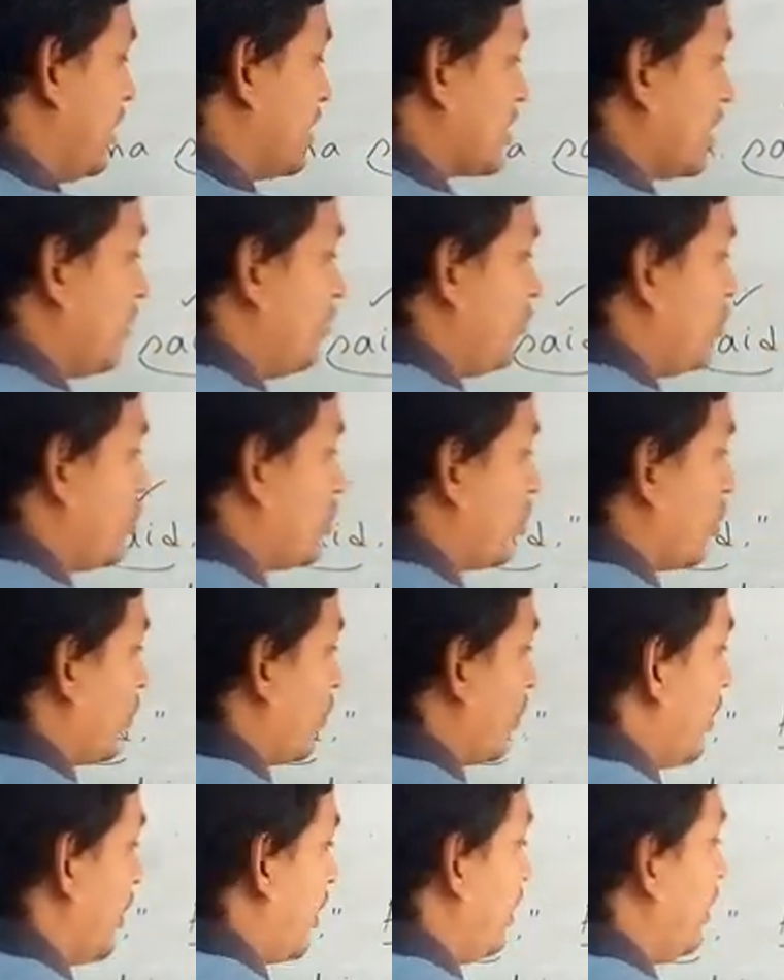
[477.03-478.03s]
exclaimed with
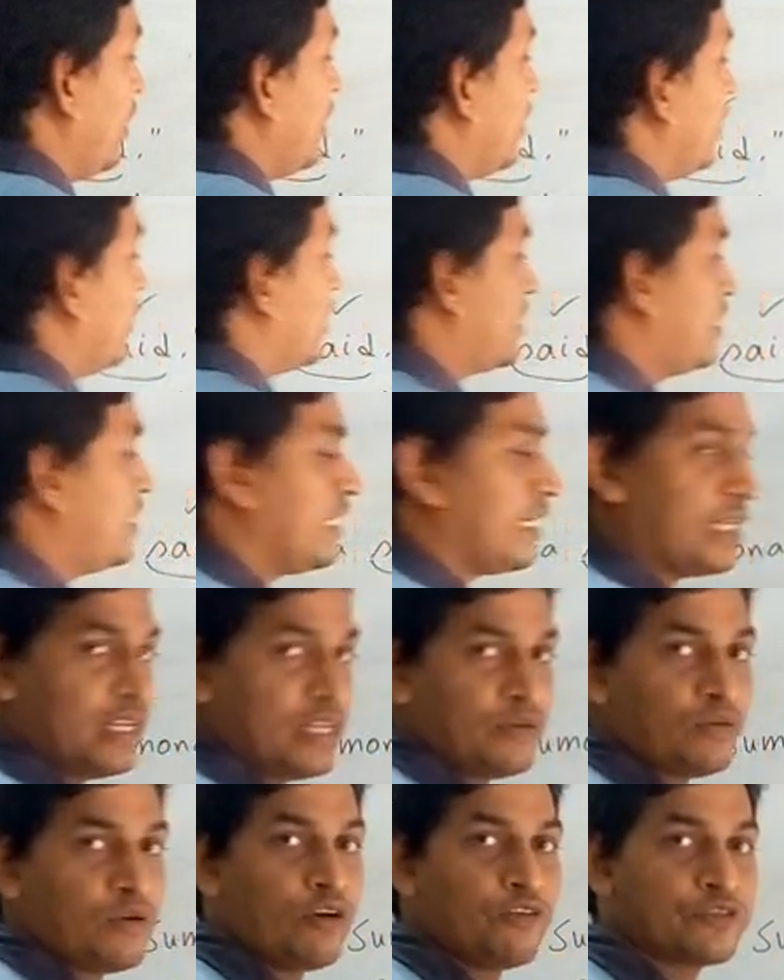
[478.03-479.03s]
sorrow. Here, the
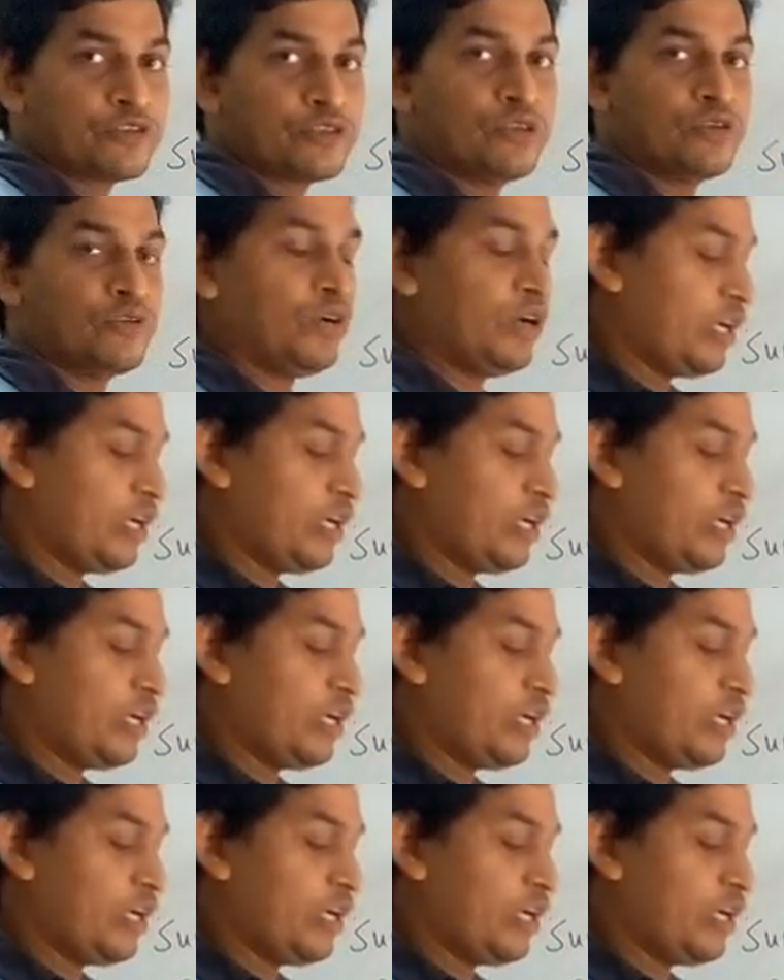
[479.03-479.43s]
second option